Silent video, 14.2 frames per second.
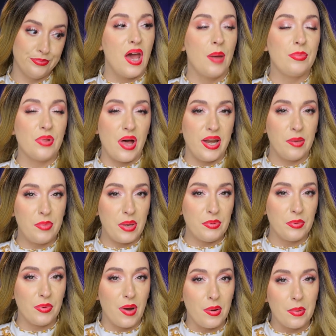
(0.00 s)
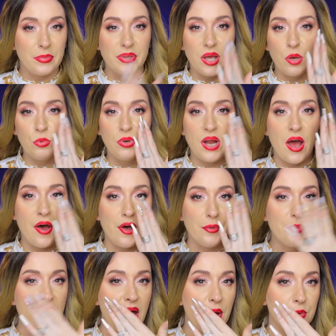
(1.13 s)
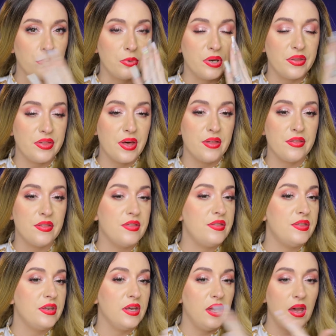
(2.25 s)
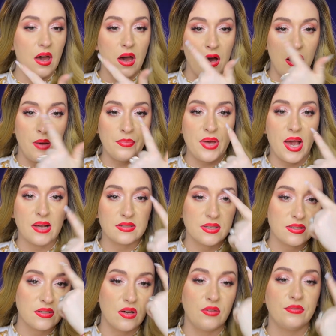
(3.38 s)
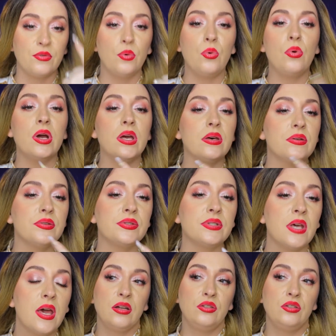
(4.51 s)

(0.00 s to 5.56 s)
A blotting paper probably would help out with the excess of oils.